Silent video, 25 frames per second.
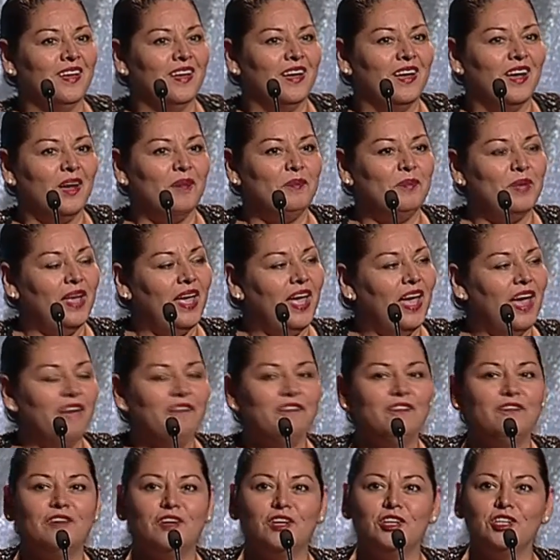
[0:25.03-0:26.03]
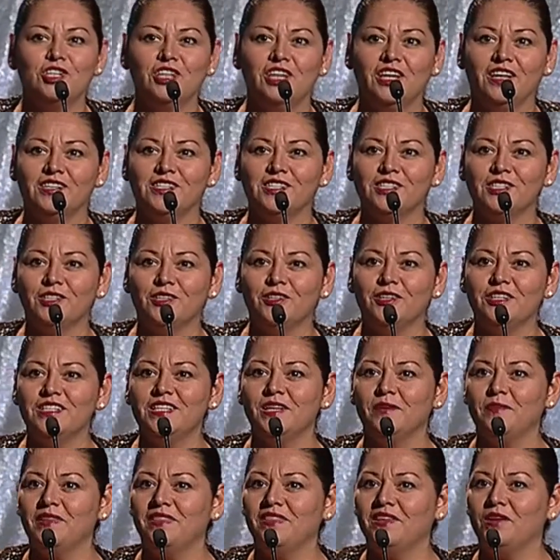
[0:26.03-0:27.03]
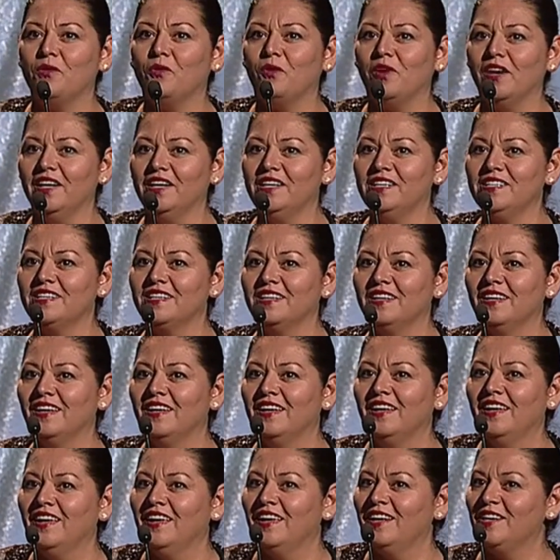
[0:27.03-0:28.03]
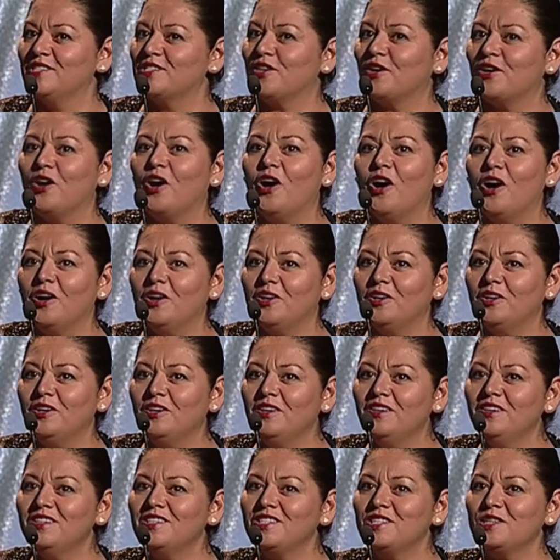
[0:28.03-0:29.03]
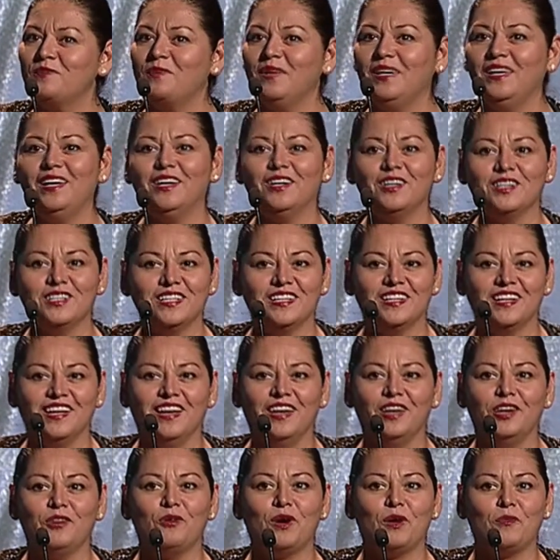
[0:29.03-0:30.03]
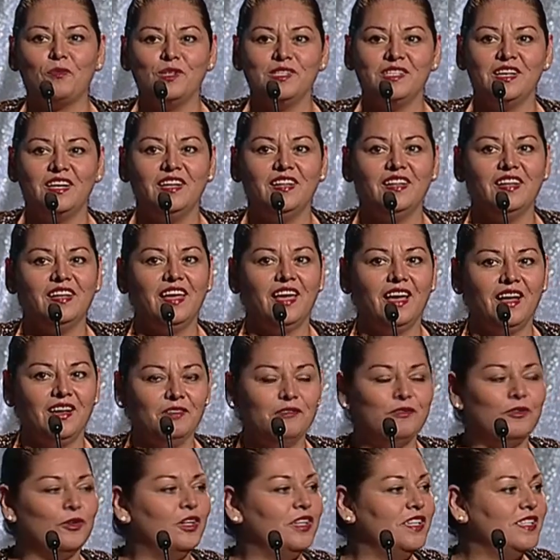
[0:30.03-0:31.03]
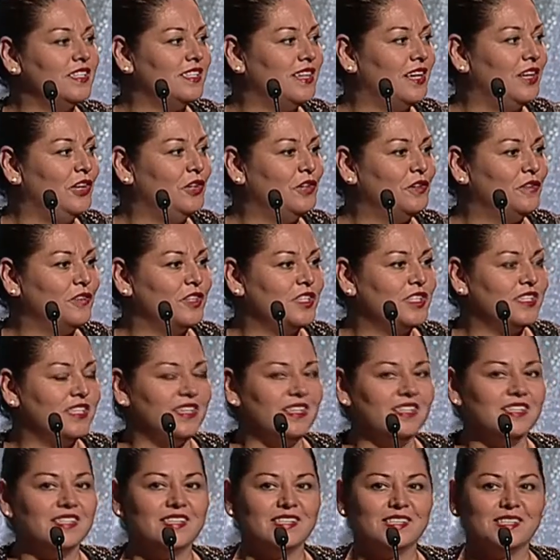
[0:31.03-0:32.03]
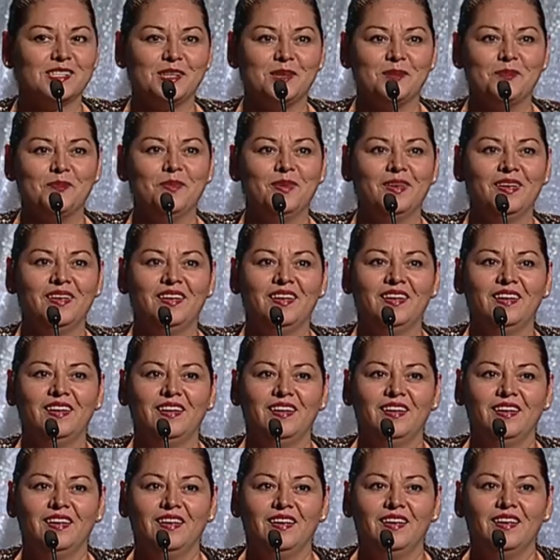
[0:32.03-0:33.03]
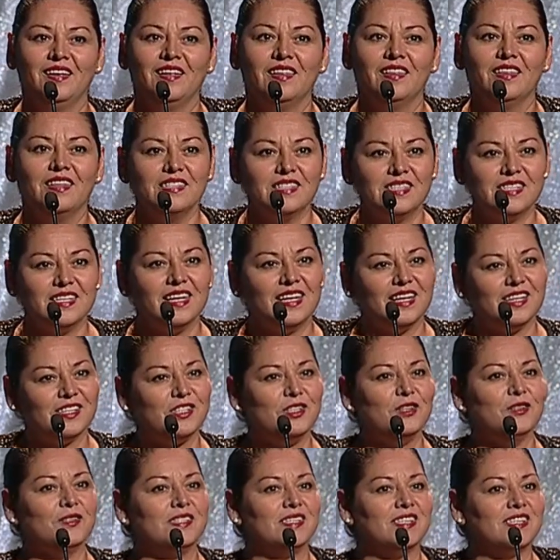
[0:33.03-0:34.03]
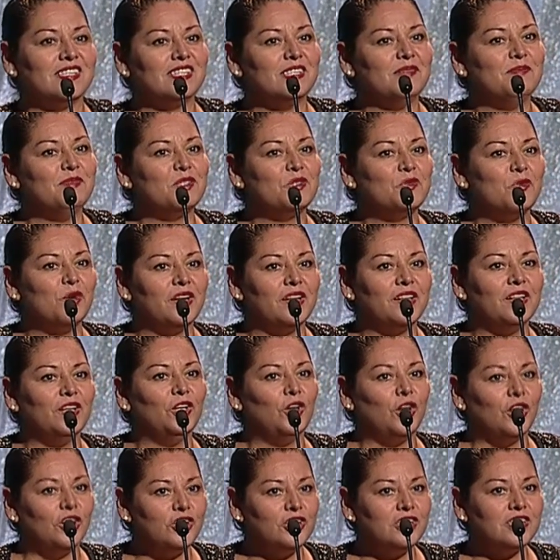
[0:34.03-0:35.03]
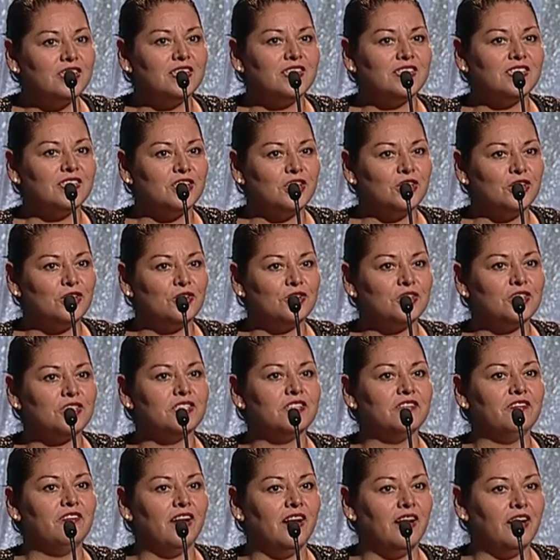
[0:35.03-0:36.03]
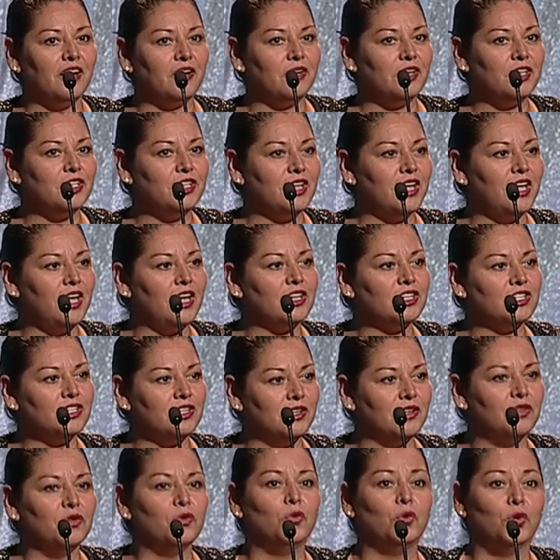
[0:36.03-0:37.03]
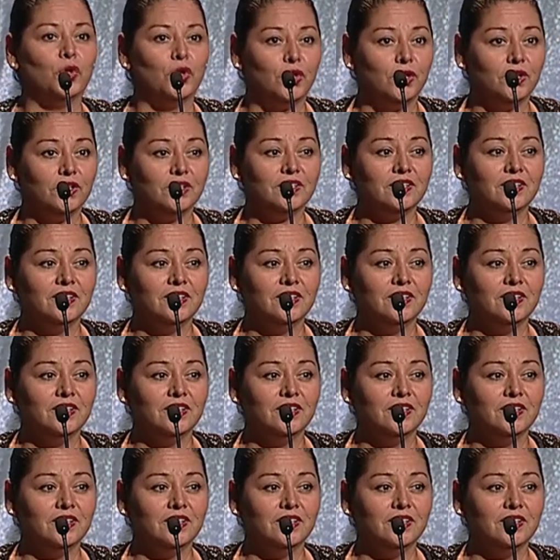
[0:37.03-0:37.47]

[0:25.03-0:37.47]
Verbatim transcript: On behalf of our Chancellor, Timothy White, it is our honor to be here tonight representing the California State University system. The CSU system is one of the largest institutions of higher education in the world.